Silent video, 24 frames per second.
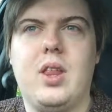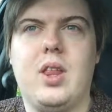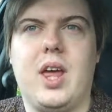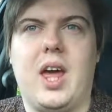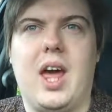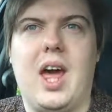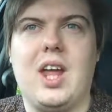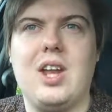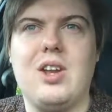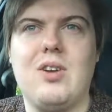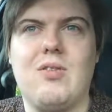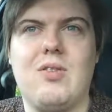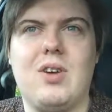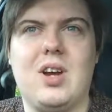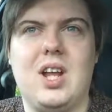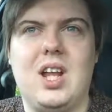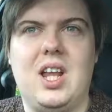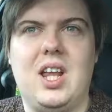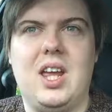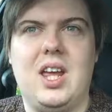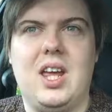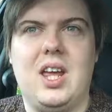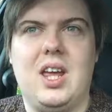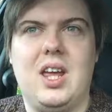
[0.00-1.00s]
they hadn't
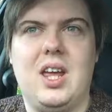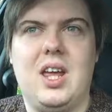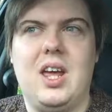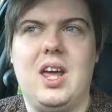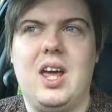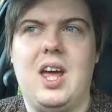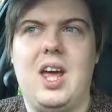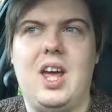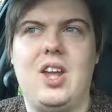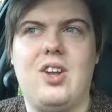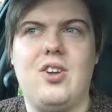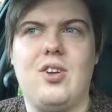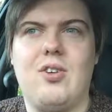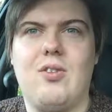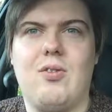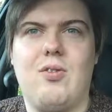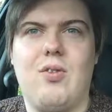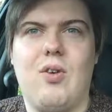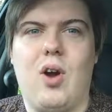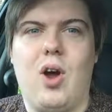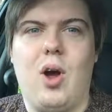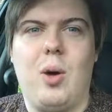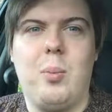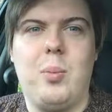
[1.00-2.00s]
really hidden
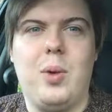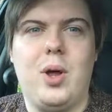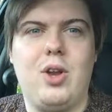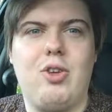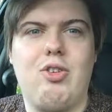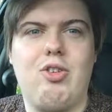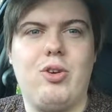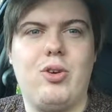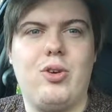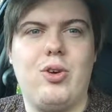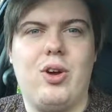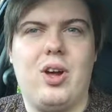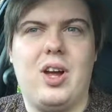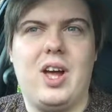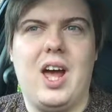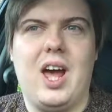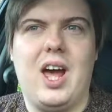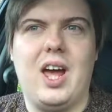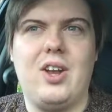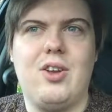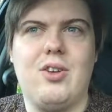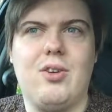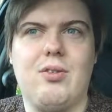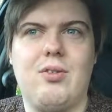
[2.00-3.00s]
from, and you could
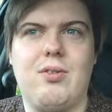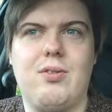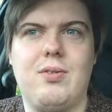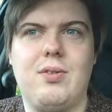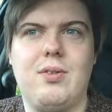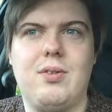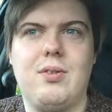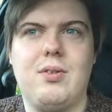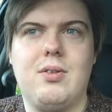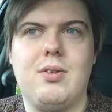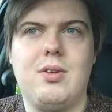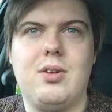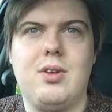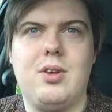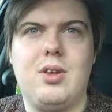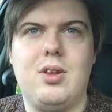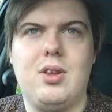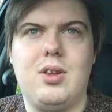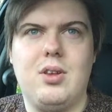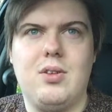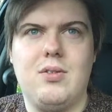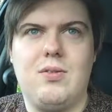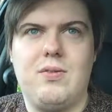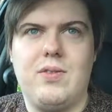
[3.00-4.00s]
kind of
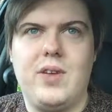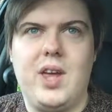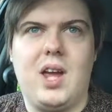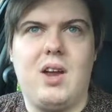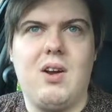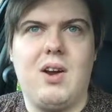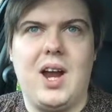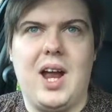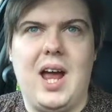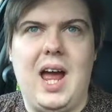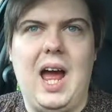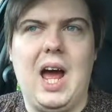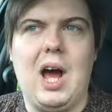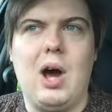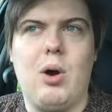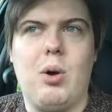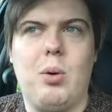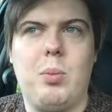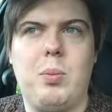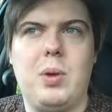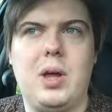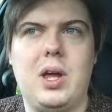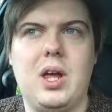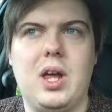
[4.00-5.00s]
figure it
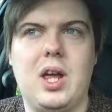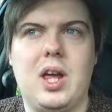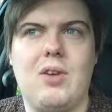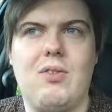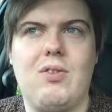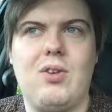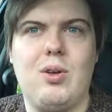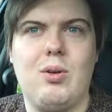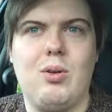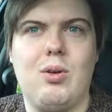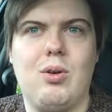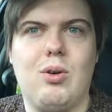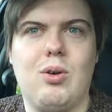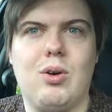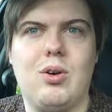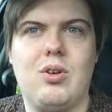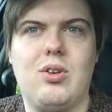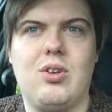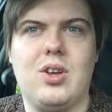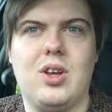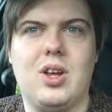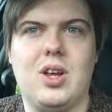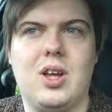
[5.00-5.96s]
out if you looked